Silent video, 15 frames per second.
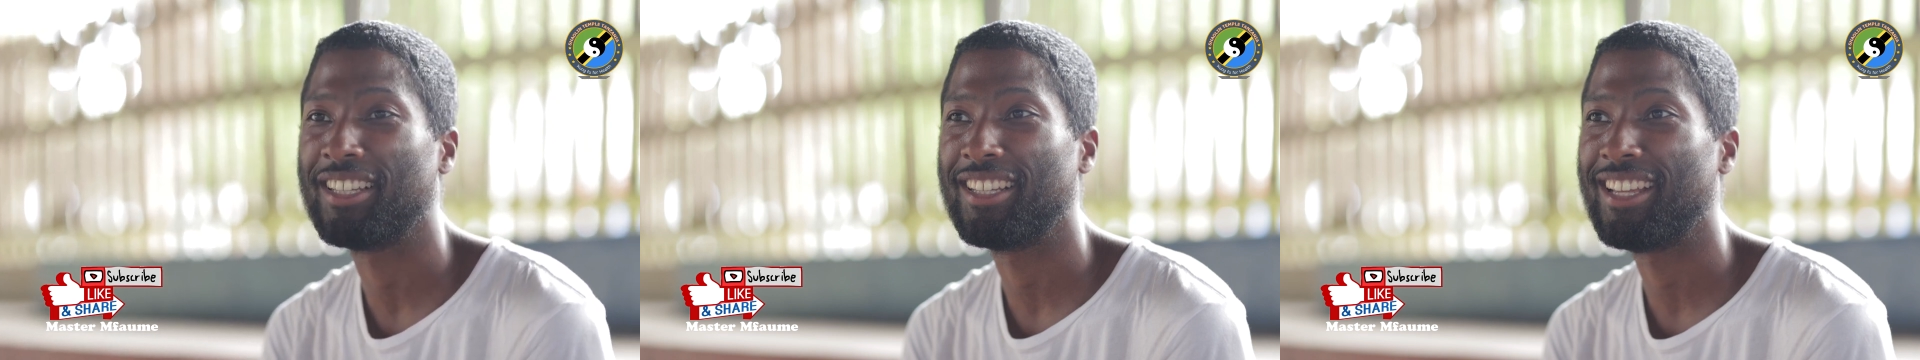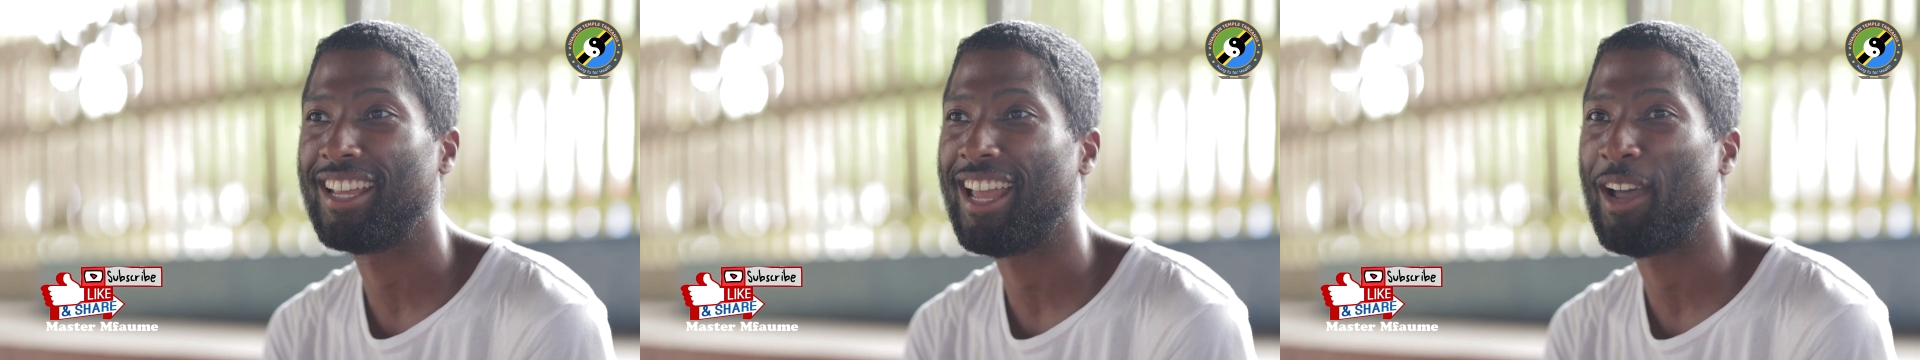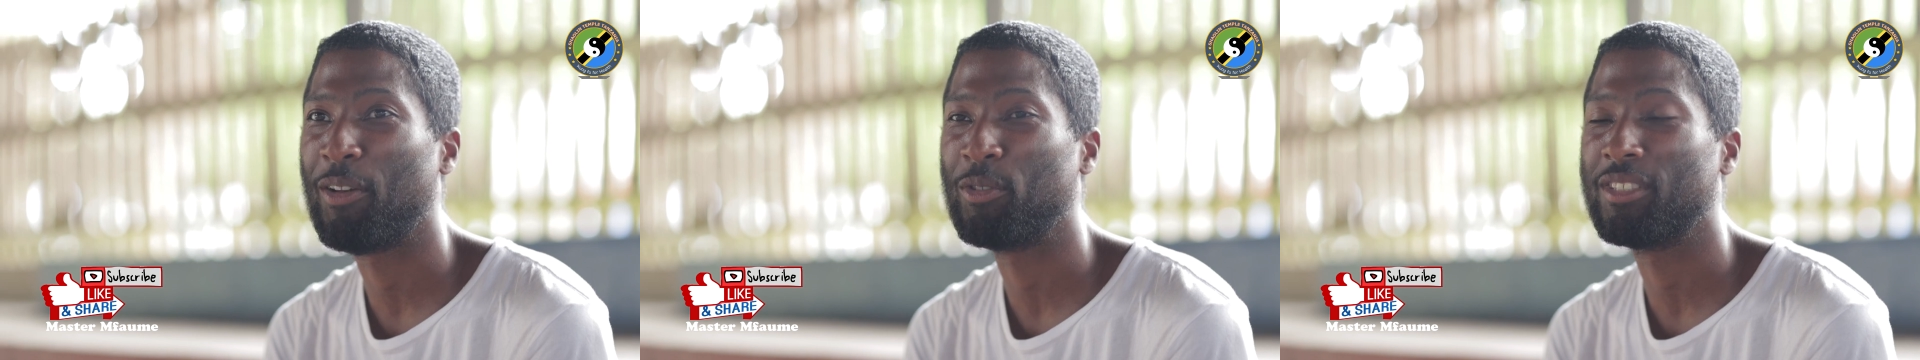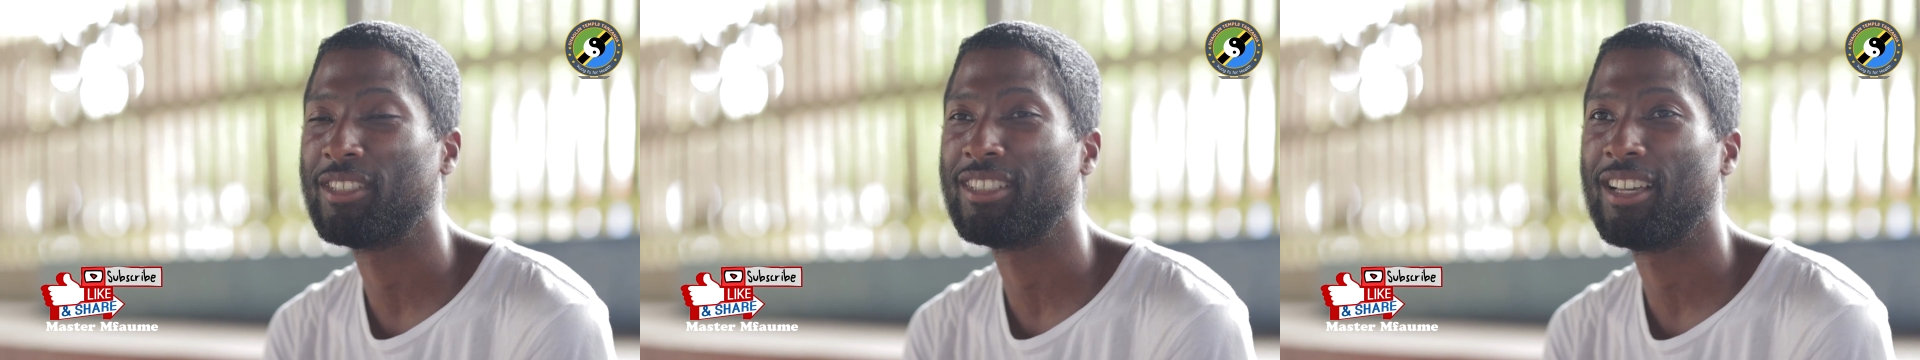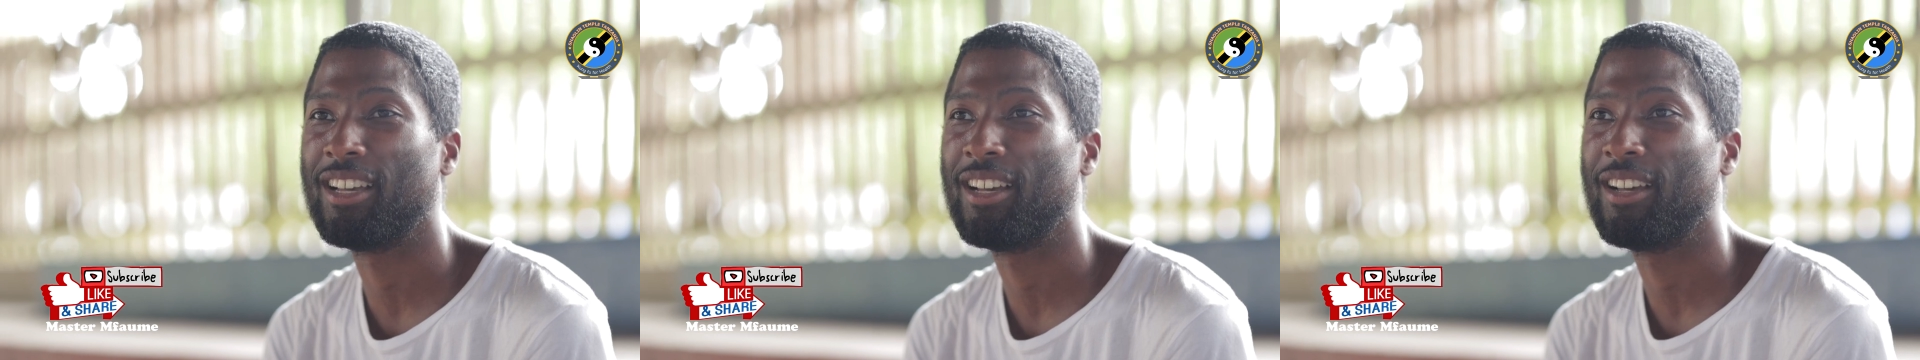Yeah,
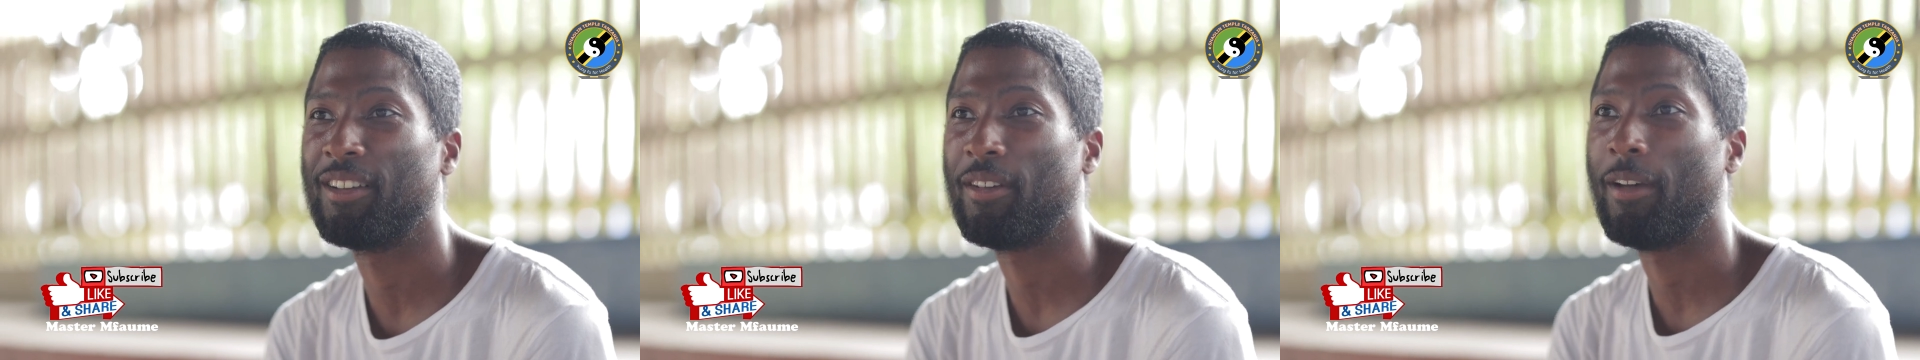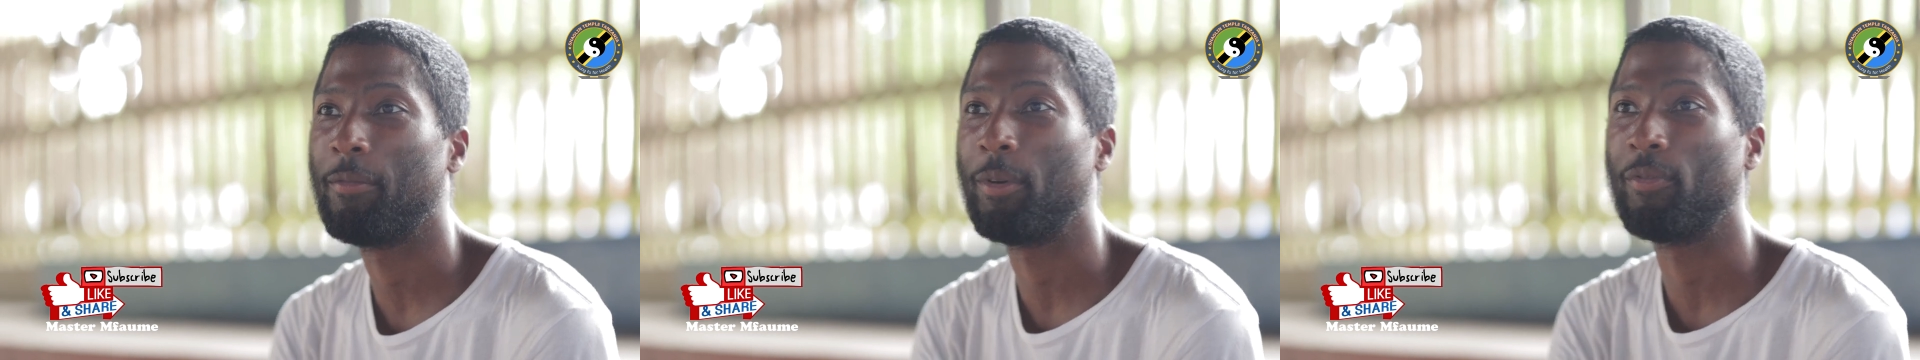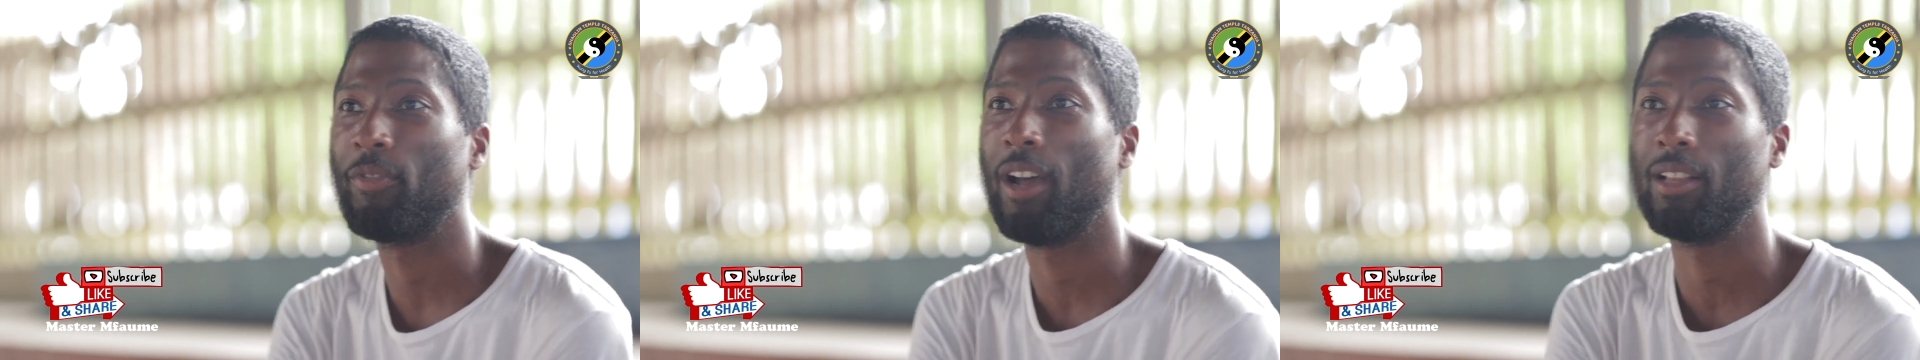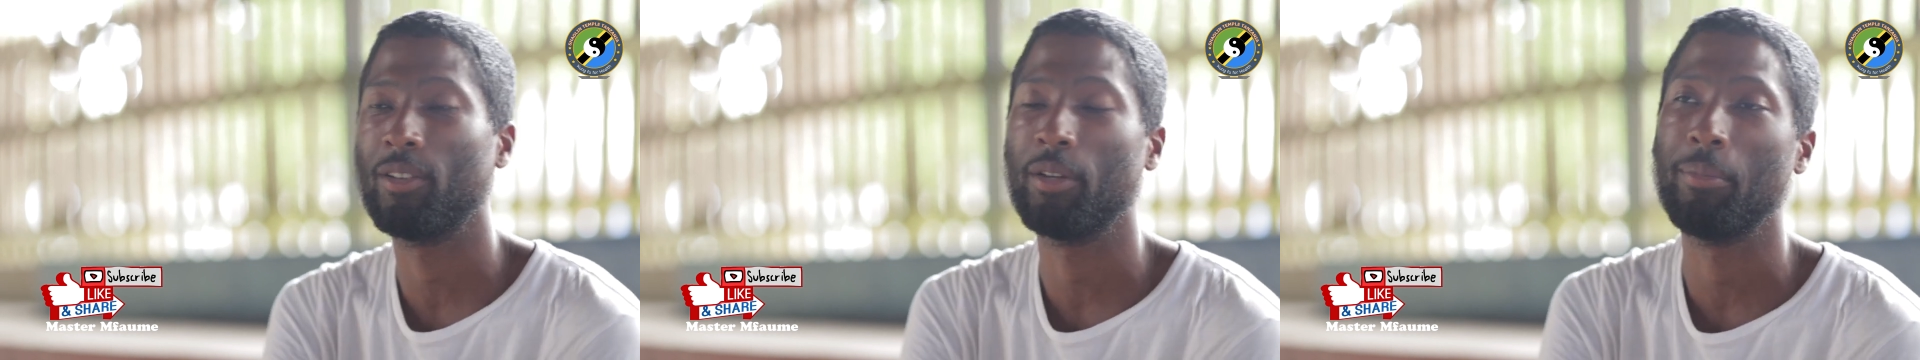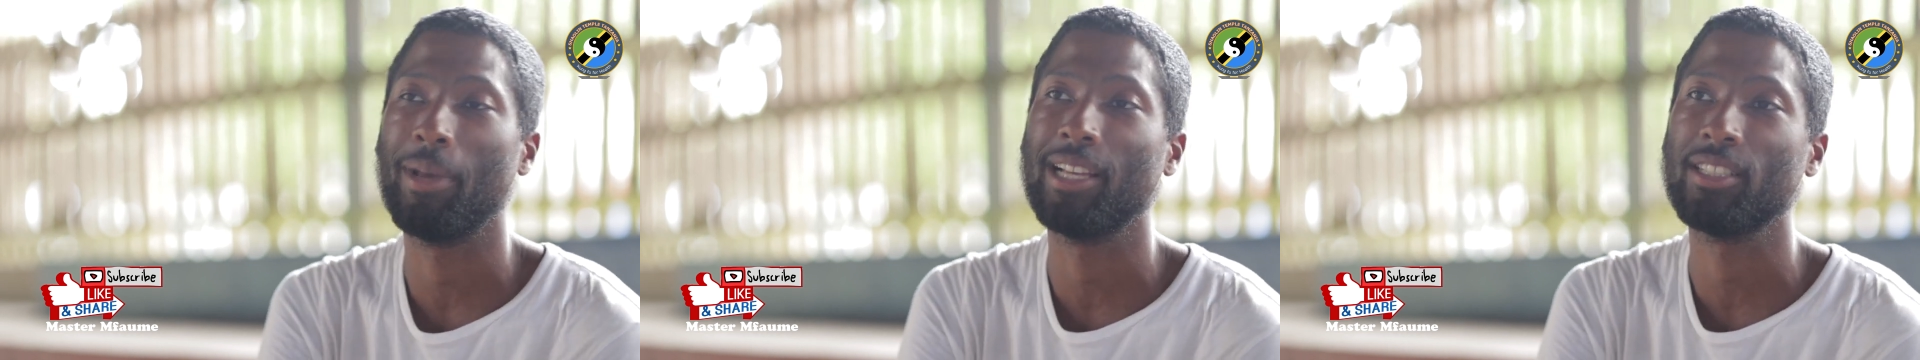I've been
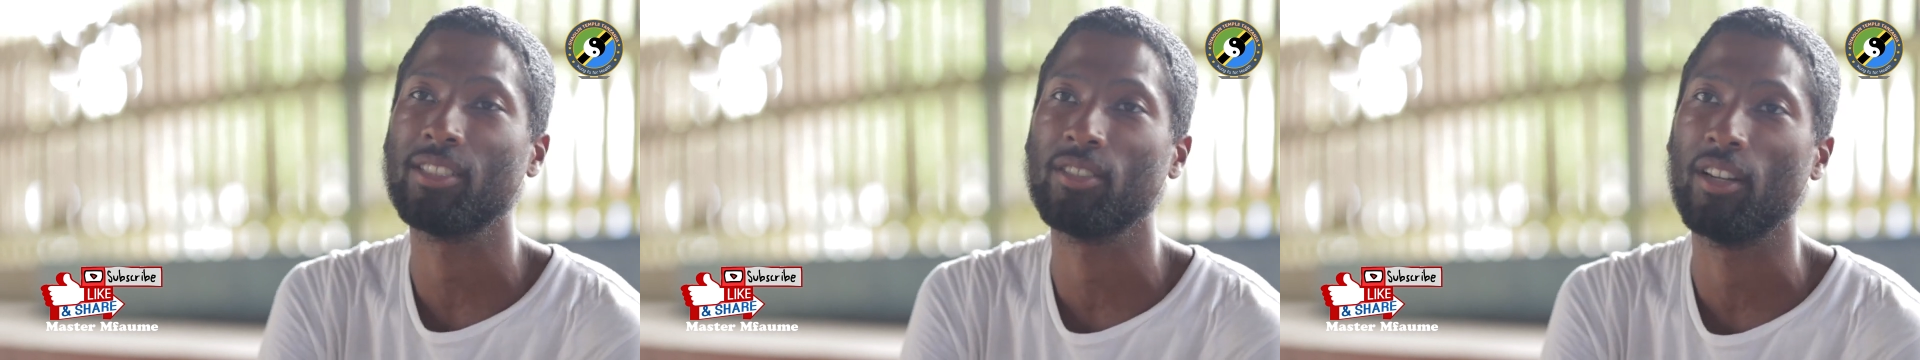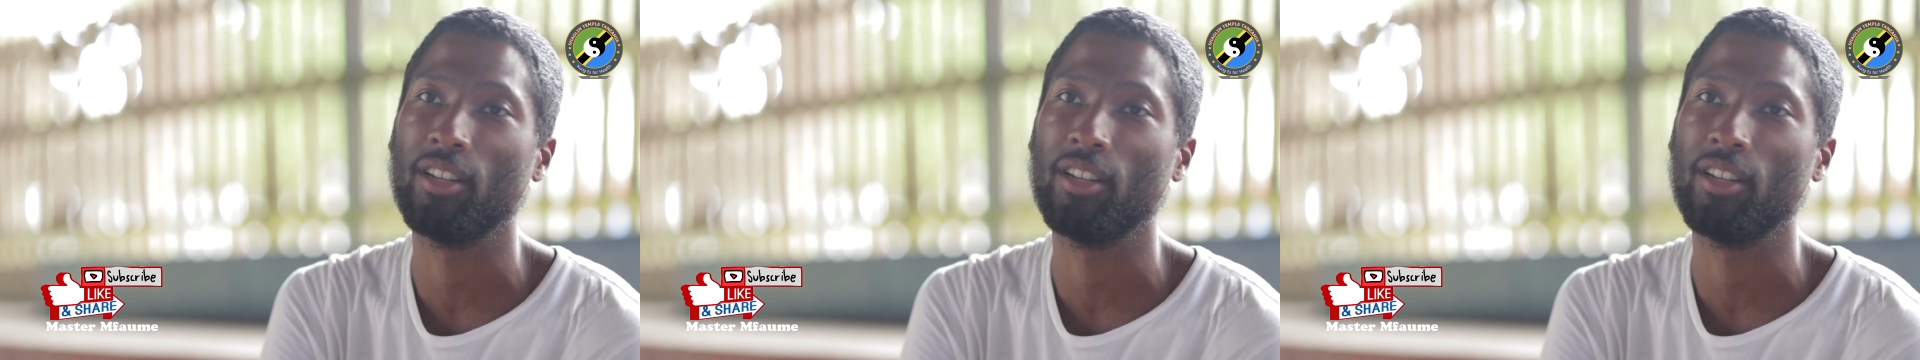following Master